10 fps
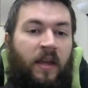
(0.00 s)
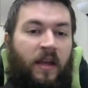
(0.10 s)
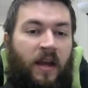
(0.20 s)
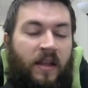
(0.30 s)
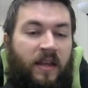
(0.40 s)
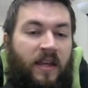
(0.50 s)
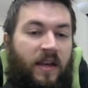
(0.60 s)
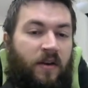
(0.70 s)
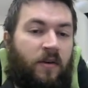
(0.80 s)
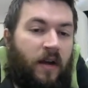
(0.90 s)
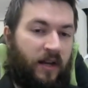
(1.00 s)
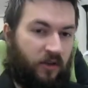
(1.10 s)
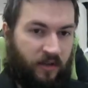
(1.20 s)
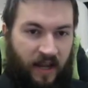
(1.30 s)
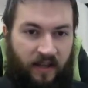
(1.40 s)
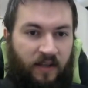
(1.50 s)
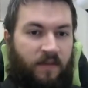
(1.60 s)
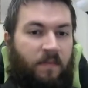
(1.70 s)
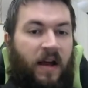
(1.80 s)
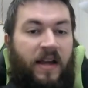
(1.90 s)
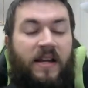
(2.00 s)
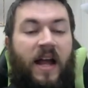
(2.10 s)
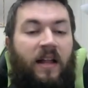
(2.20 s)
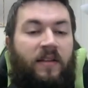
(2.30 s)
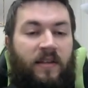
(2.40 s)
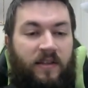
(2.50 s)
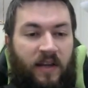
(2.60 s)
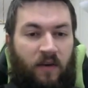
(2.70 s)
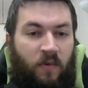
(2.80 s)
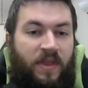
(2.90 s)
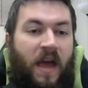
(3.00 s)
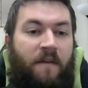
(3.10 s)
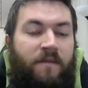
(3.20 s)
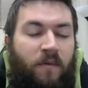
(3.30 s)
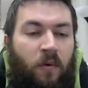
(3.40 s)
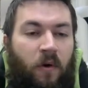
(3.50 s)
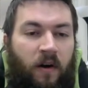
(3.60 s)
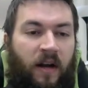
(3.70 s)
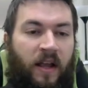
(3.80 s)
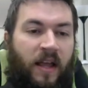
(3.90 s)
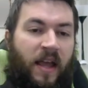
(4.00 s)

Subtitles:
And then here I just ended my analysis here with f4.